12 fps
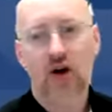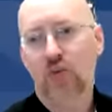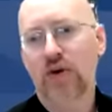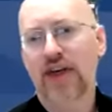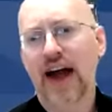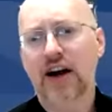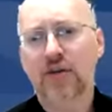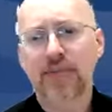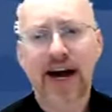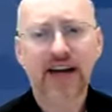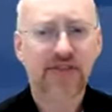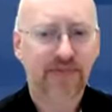With
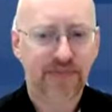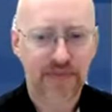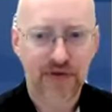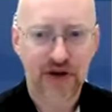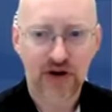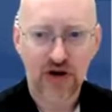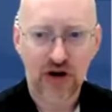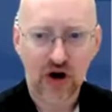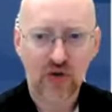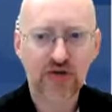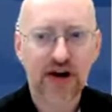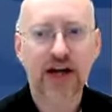Acrobat,
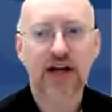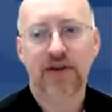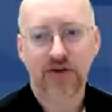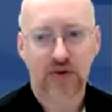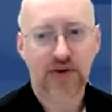no document